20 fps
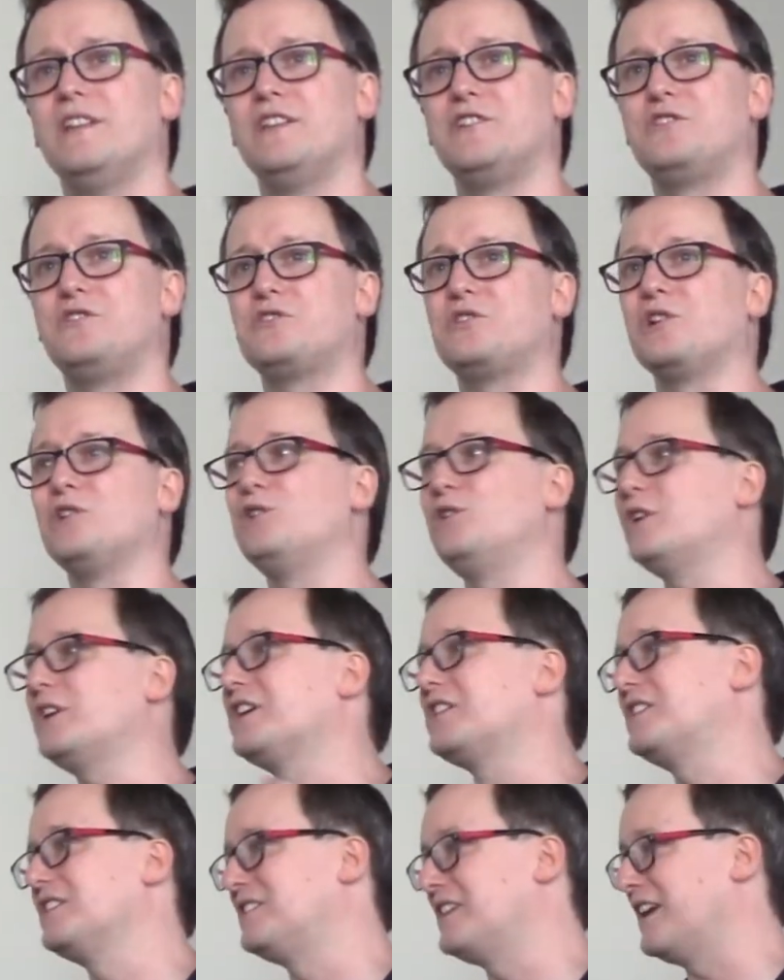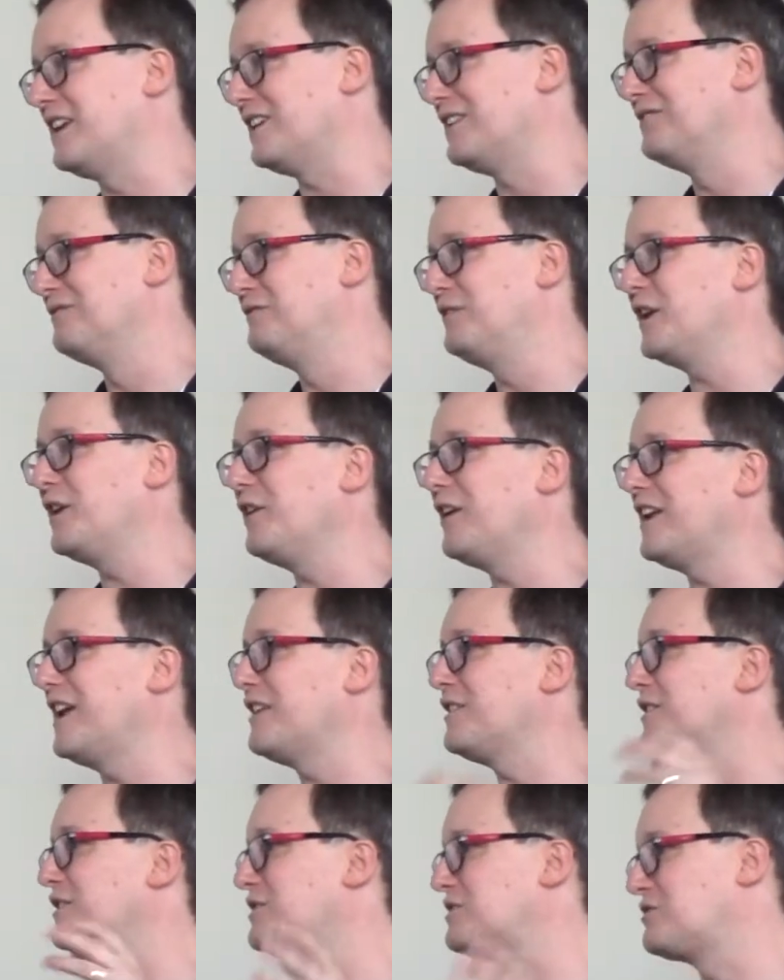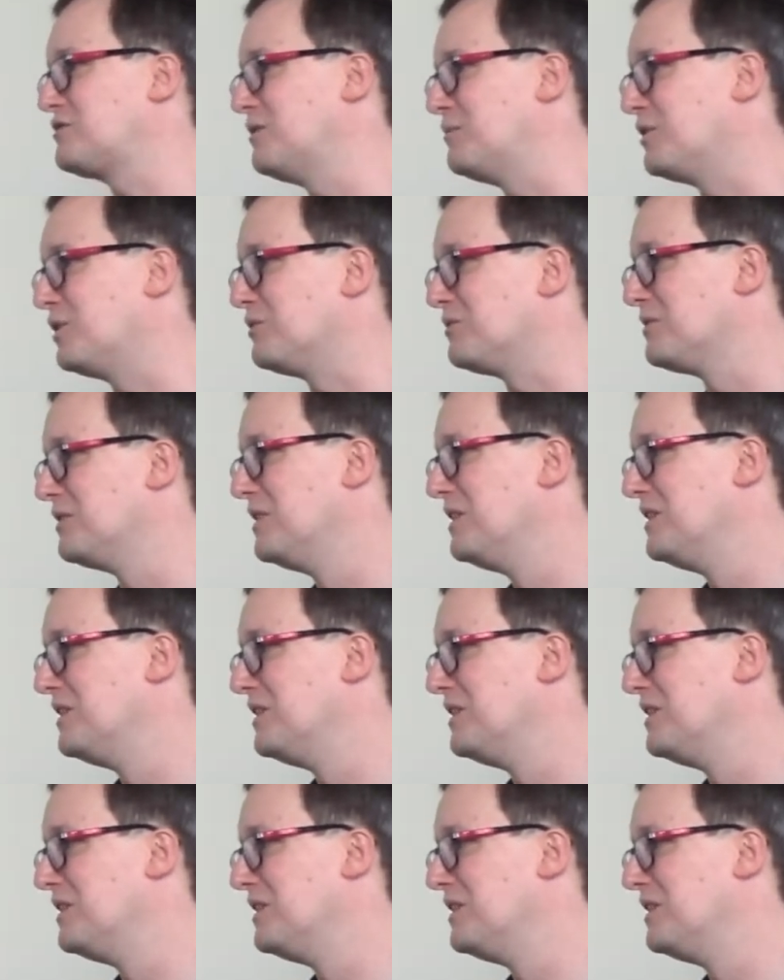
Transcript: that you should look at the data, figure out how they distribute.